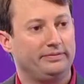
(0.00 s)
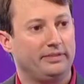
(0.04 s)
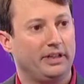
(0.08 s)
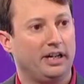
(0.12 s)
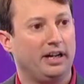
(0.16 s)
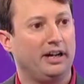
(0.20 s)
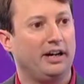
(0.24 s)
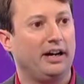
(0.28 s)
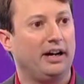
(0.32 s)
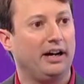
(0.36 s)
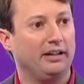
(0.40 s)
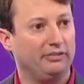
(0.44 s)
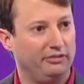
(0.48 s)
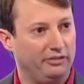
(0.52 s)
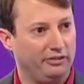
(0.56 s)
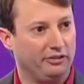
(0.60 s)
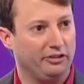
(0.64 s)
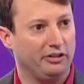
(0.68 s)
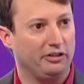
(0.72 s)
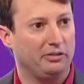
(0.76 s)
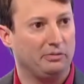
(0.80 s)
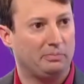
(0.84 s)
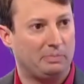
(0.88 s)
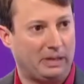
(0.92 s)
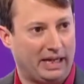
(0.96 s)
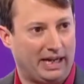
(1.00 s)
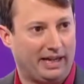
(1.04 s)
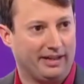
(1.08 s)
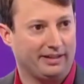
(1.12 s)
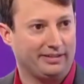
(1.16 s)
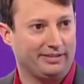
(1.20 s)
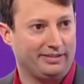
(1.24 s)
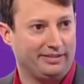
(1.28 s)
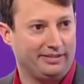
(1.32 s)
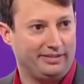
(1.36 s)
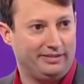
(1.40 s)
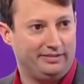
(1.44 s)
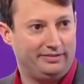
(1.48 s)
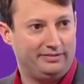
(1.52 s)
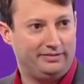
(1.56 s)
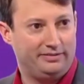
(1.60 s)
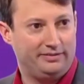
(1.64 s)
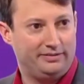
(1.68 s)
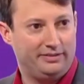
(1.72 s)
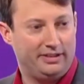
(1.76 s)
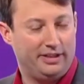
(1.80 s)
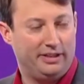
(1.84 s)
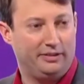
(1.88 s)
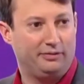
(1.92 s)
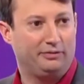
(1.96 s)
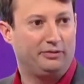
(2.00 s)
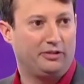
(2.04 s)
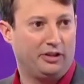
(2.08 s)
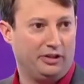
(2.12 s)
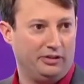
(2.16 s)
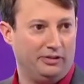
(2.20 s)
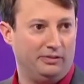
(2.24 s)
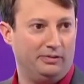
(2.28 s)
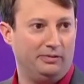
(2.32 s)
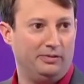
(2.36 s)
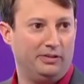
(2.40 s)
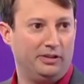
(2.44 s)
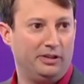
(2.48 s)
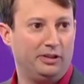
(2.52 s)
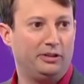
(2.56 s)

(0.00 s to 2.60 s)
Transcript: 100 packs of two.